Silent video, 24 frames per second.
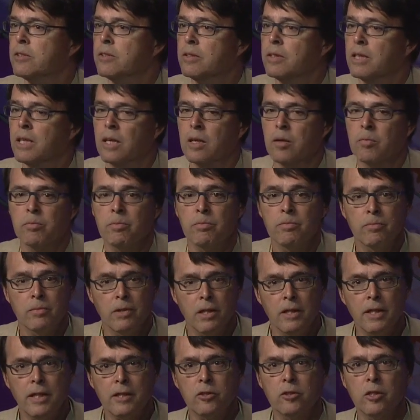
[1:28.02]
um,
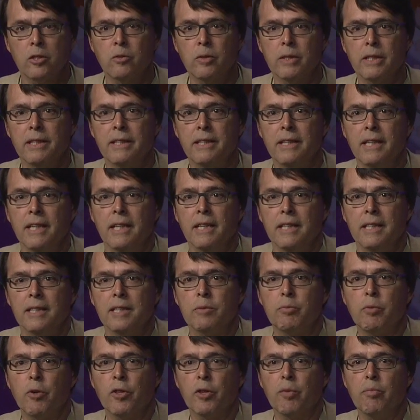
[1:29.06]
electric grid is
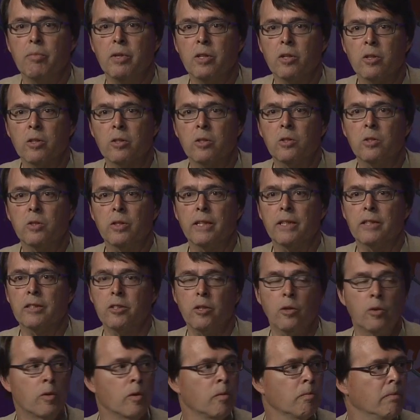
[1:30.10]
both a miracle and a
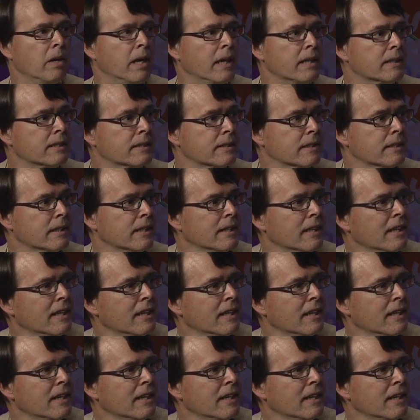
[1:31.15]
total mess.